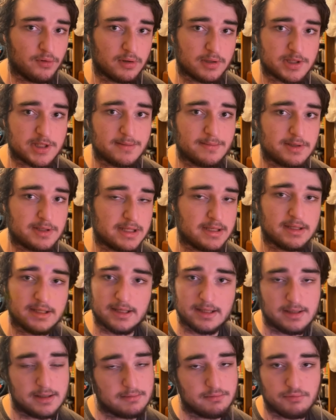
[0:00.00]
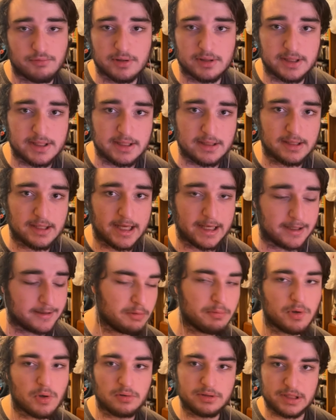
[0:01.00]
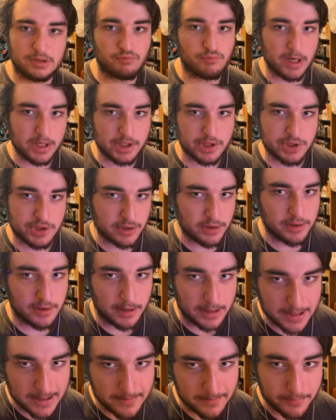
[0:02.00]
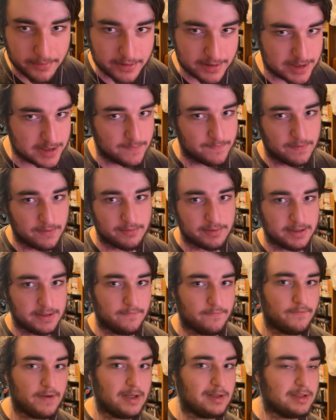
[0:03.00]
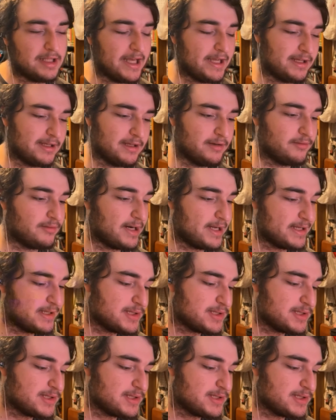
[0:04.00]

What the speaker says: It really, like, it would only register your inputs if it really felt like it, right?